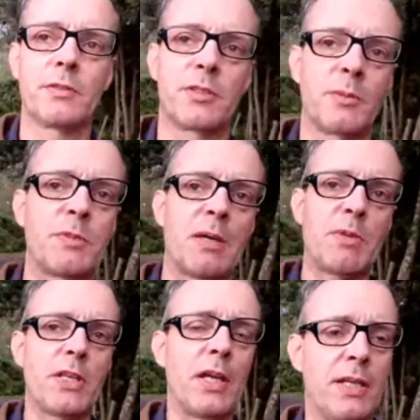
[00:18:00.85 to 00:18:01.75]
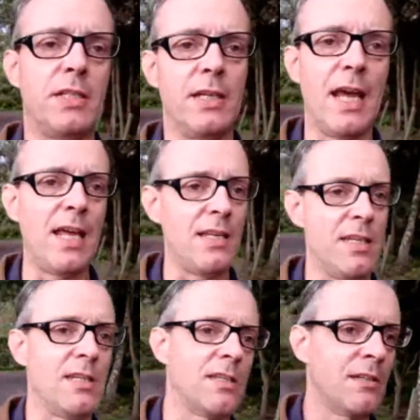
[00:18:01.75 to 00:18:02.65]
sometime in the
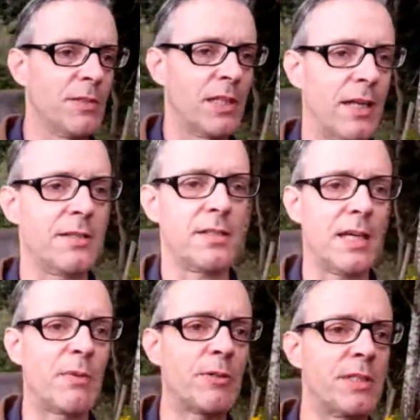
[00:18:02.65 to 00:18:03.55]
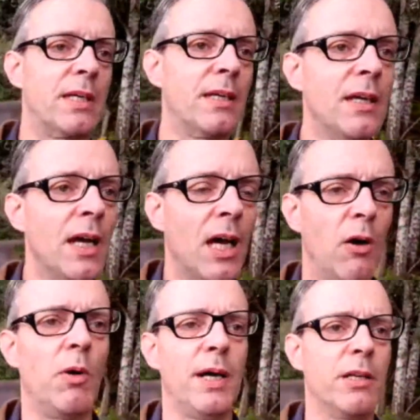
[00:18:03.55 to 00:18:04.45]
1980s was the last time I was there.
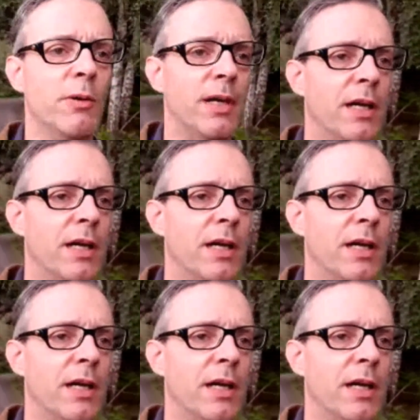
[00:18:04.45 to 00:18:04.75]
Oh, I know where